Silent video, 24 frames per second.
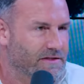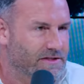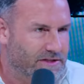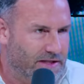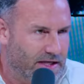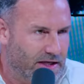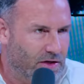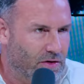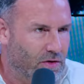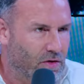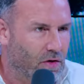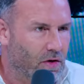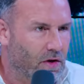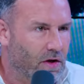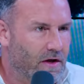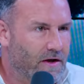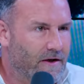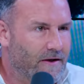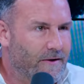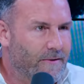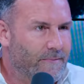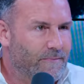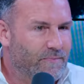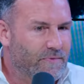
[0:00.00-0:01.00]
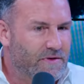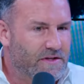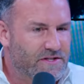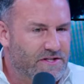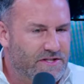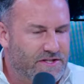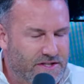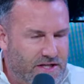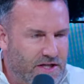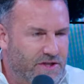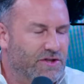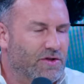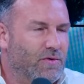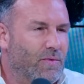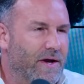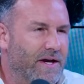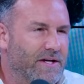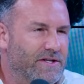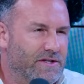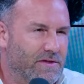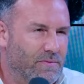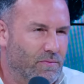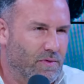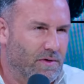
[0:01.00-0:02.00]
single
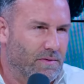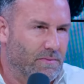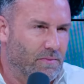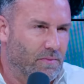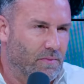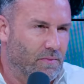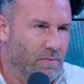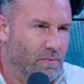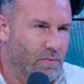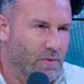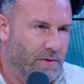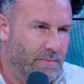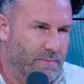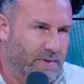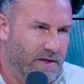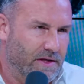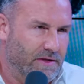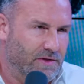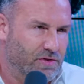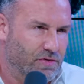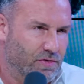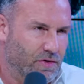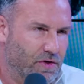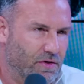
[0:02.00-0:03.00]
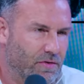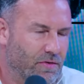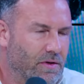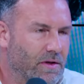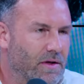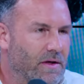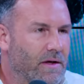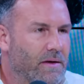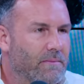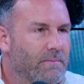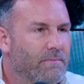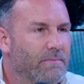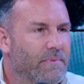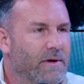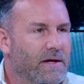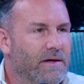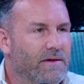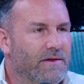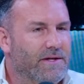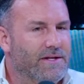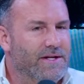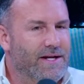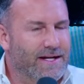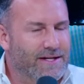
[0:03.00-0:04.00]
situation would would be true, but
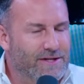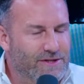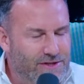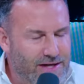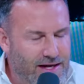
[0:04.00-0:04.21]
in